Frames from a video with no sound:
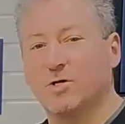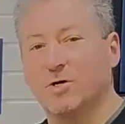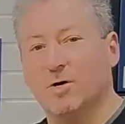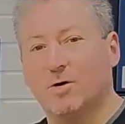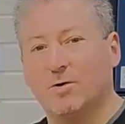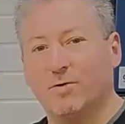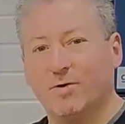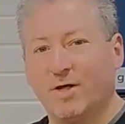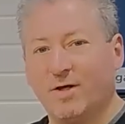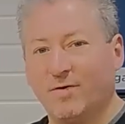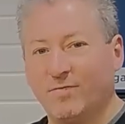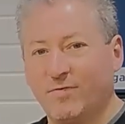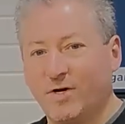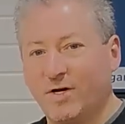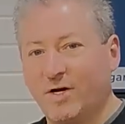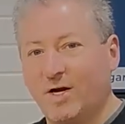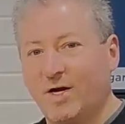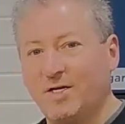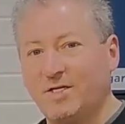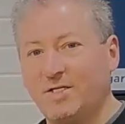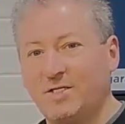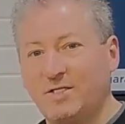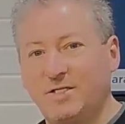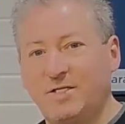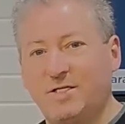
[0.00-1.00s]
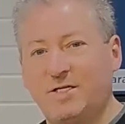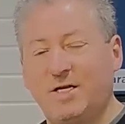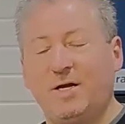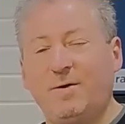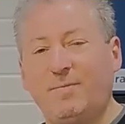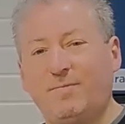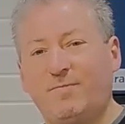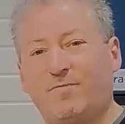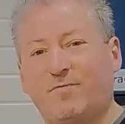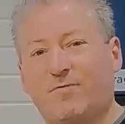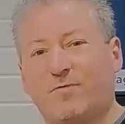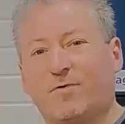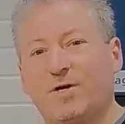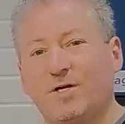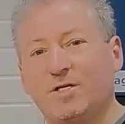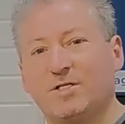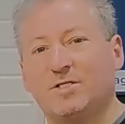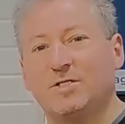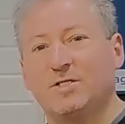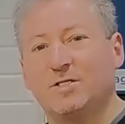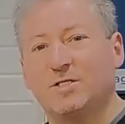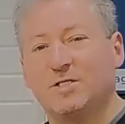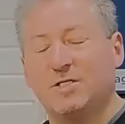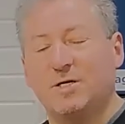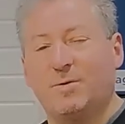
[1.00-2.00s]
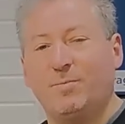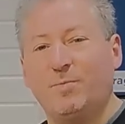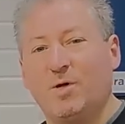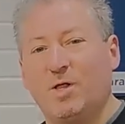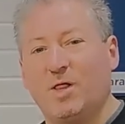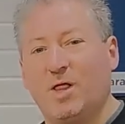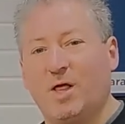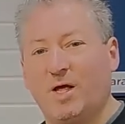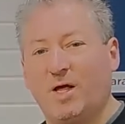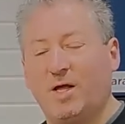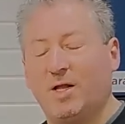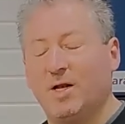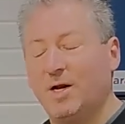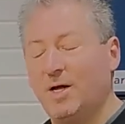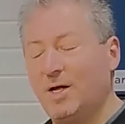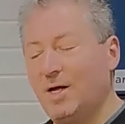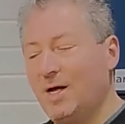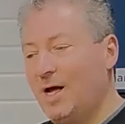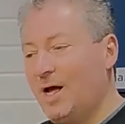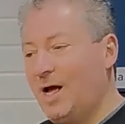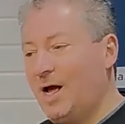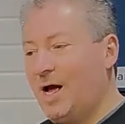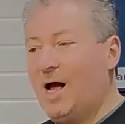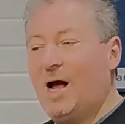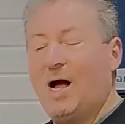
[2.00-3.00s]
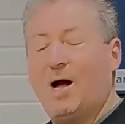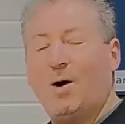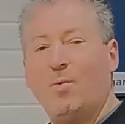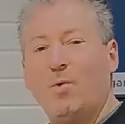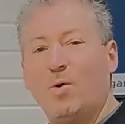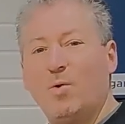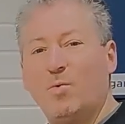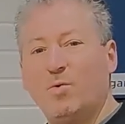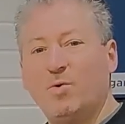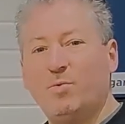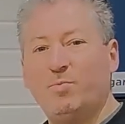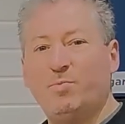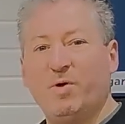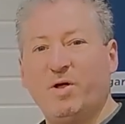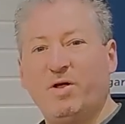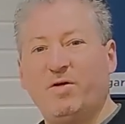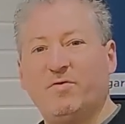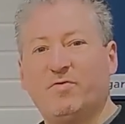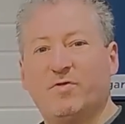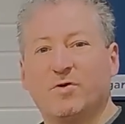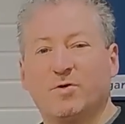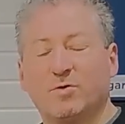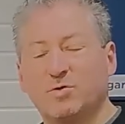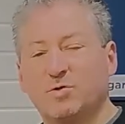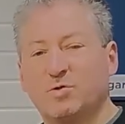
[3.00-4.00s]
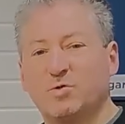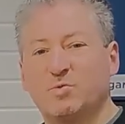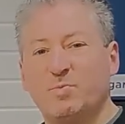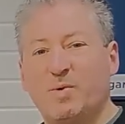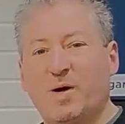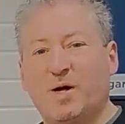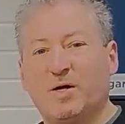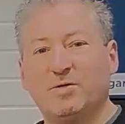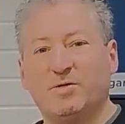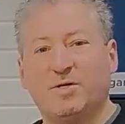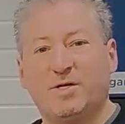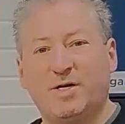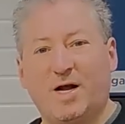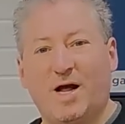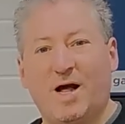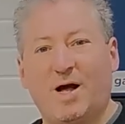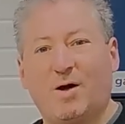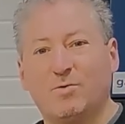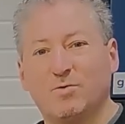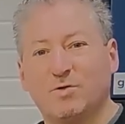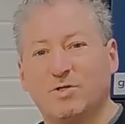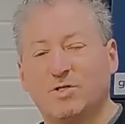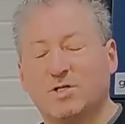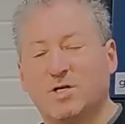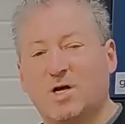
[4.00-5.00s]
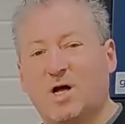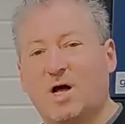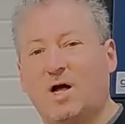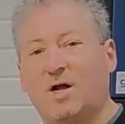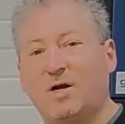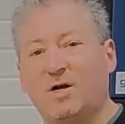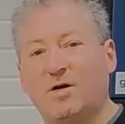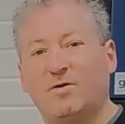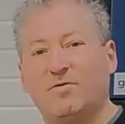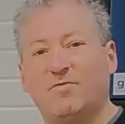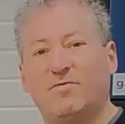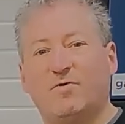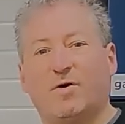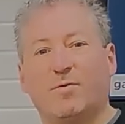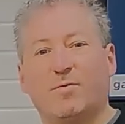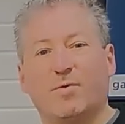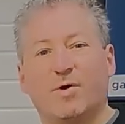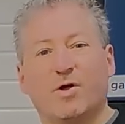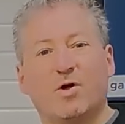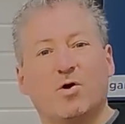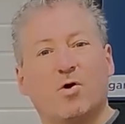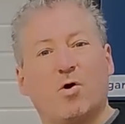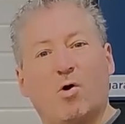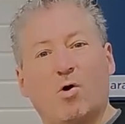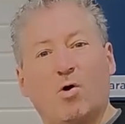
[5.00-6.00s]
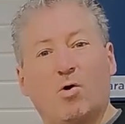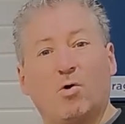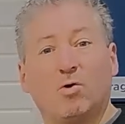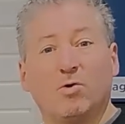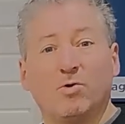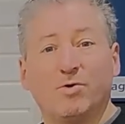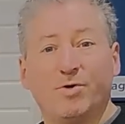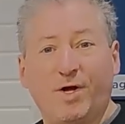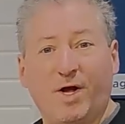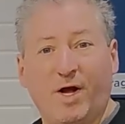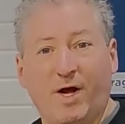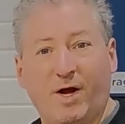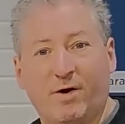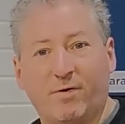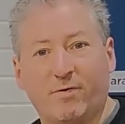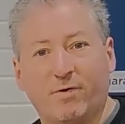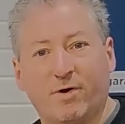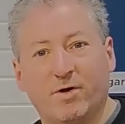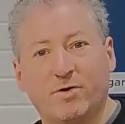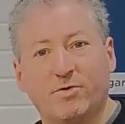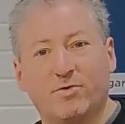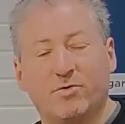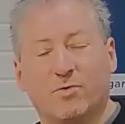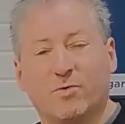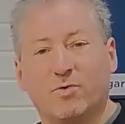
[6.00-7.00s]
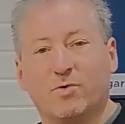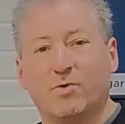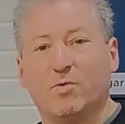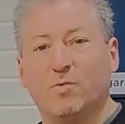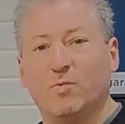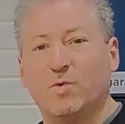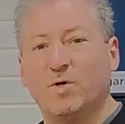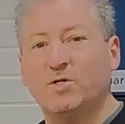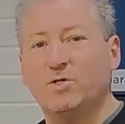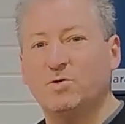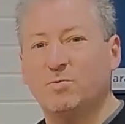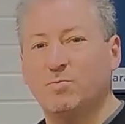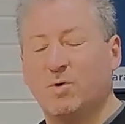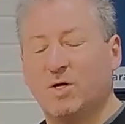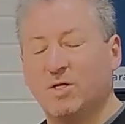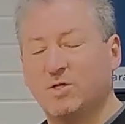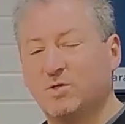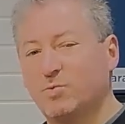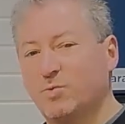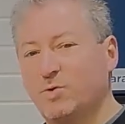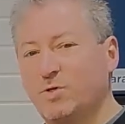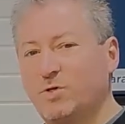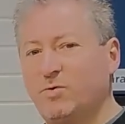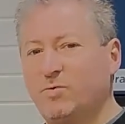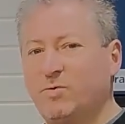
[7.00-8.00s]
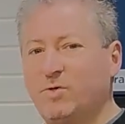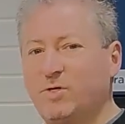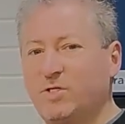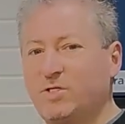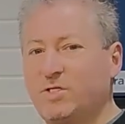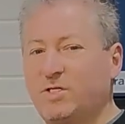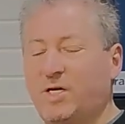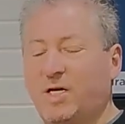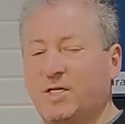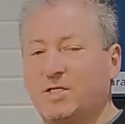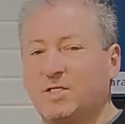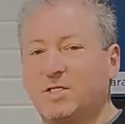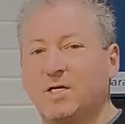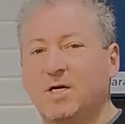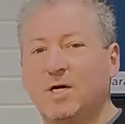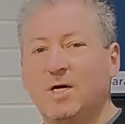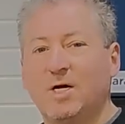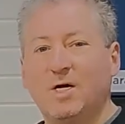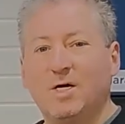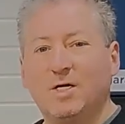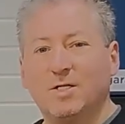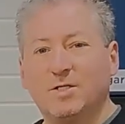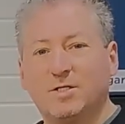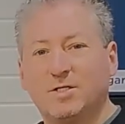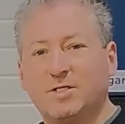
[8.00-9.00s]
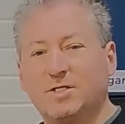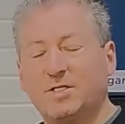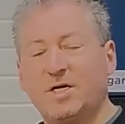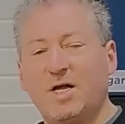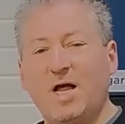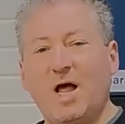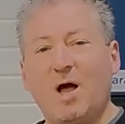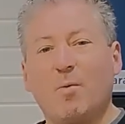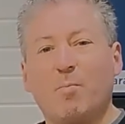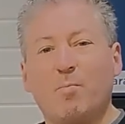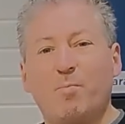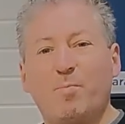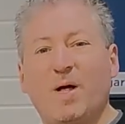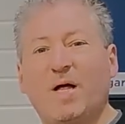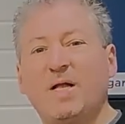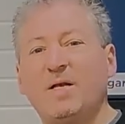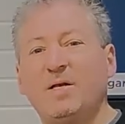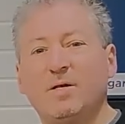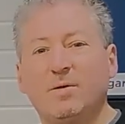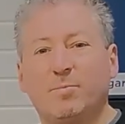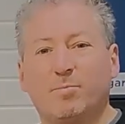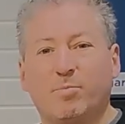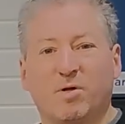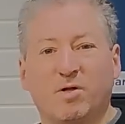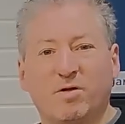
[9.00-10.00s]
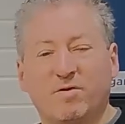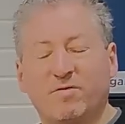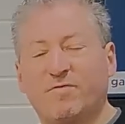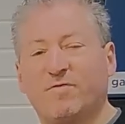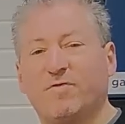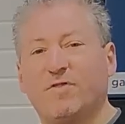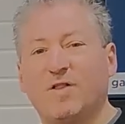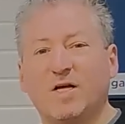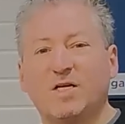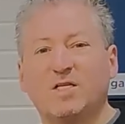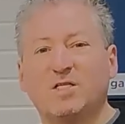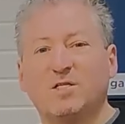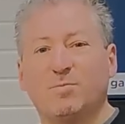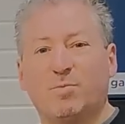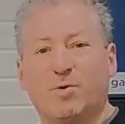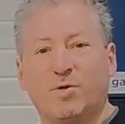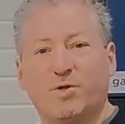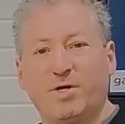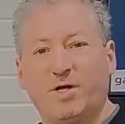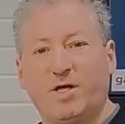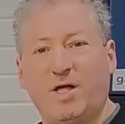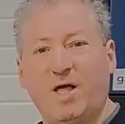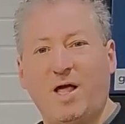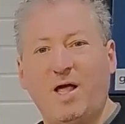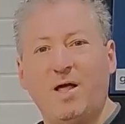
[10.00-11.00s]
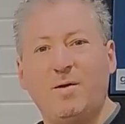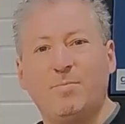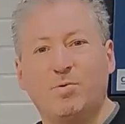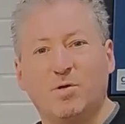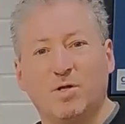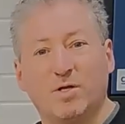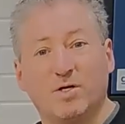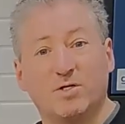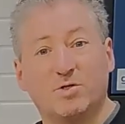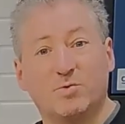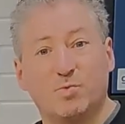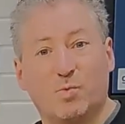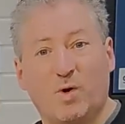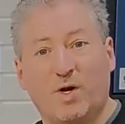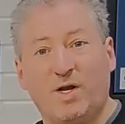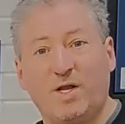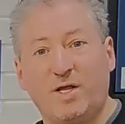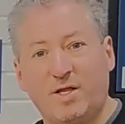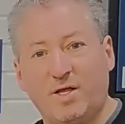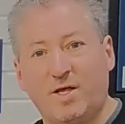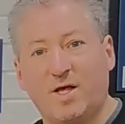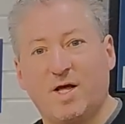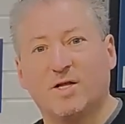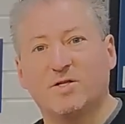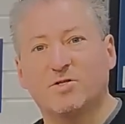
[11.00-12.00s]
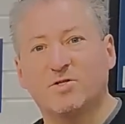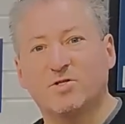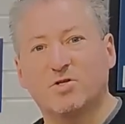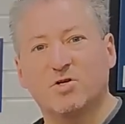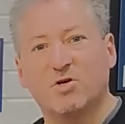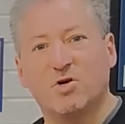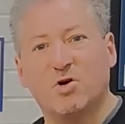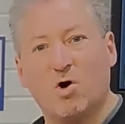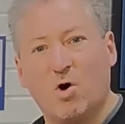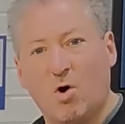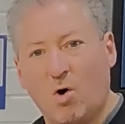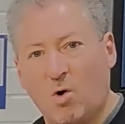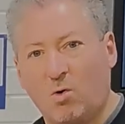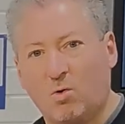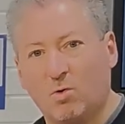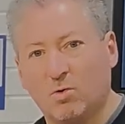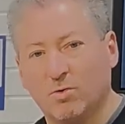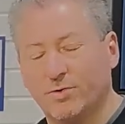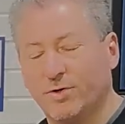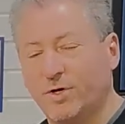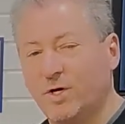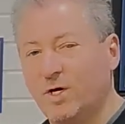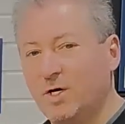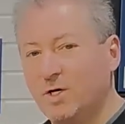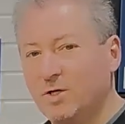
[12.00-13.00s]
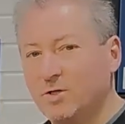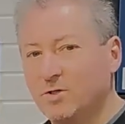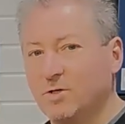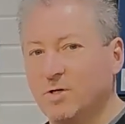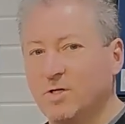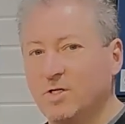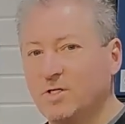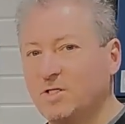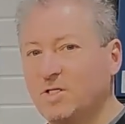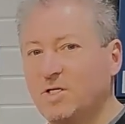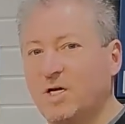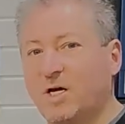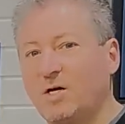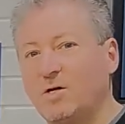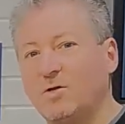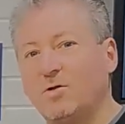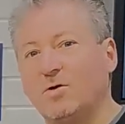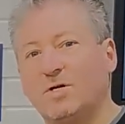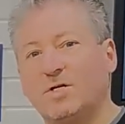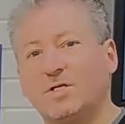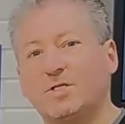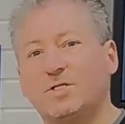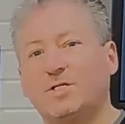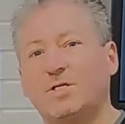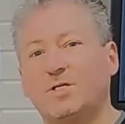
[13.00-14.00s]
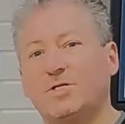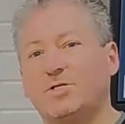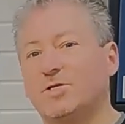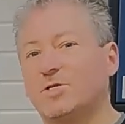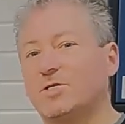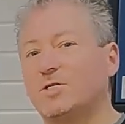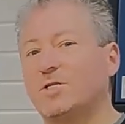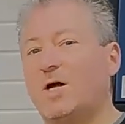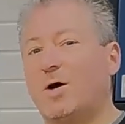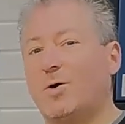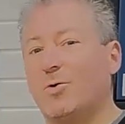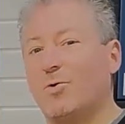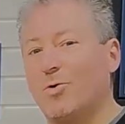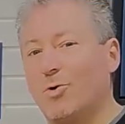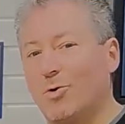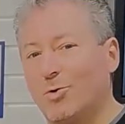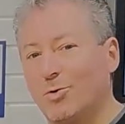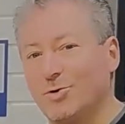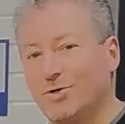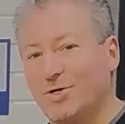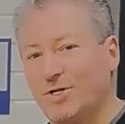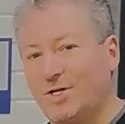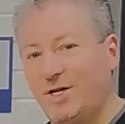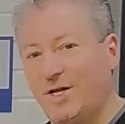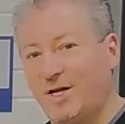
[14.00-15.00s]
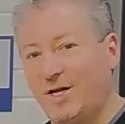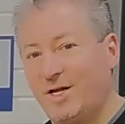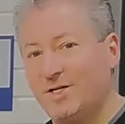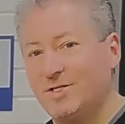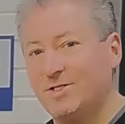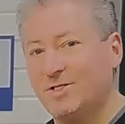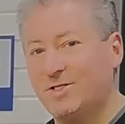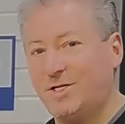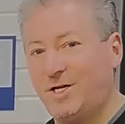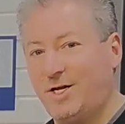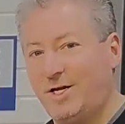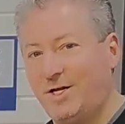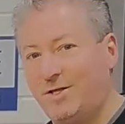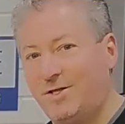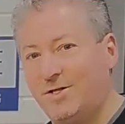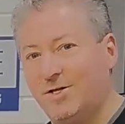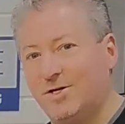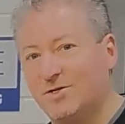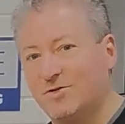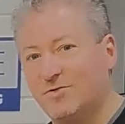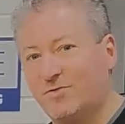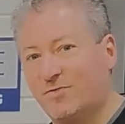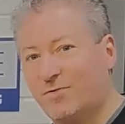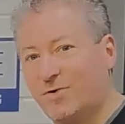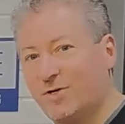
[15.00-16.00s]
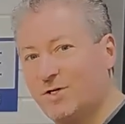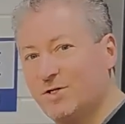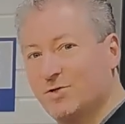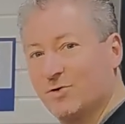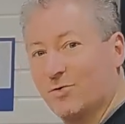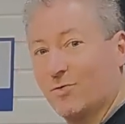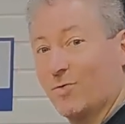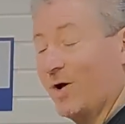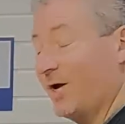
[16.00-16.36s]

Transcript: ago to give it a nice deep freeze and simulate how it would be if this was mounted outside in a very cold area during the winter months. We do this test to see how bendable and flexible the cable is when it gets cold. So let's take a look and see just how cold it is in this freezer